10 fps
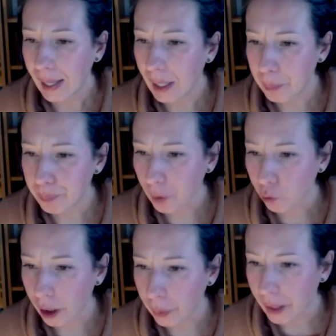
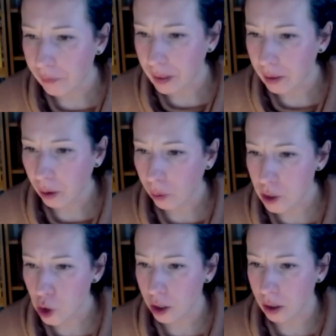Right, we have another
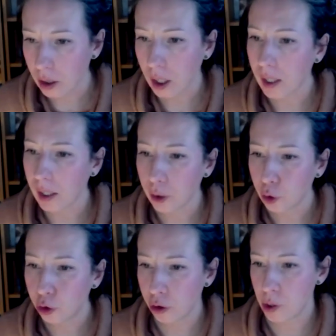question.
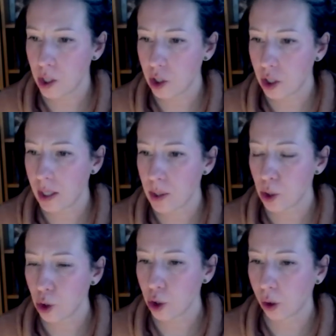Do you
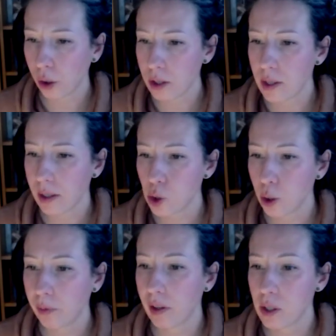suggest to contact
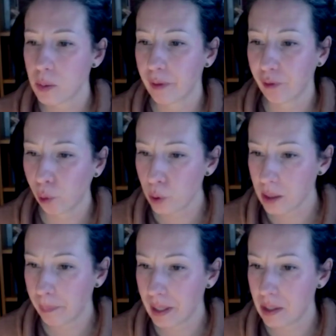supervisors before
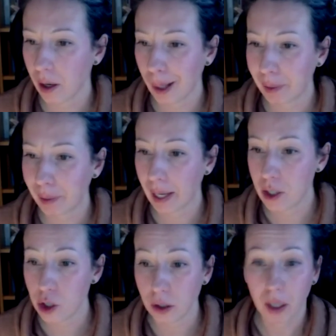submitting our
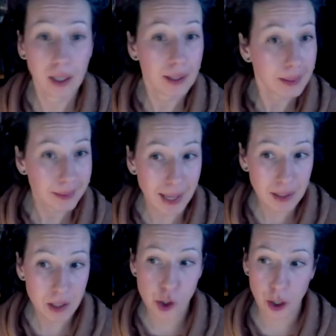application?
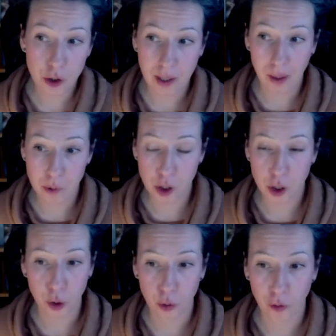That is totally up to
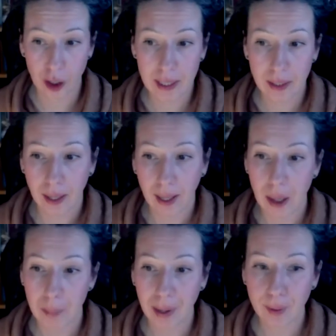you, really.
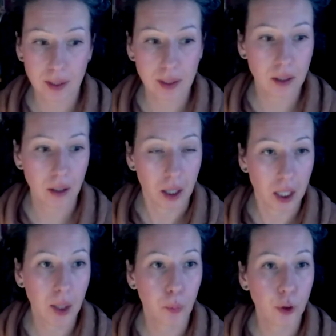I think
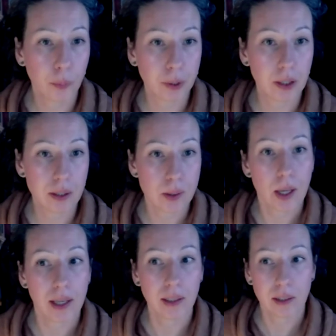it would be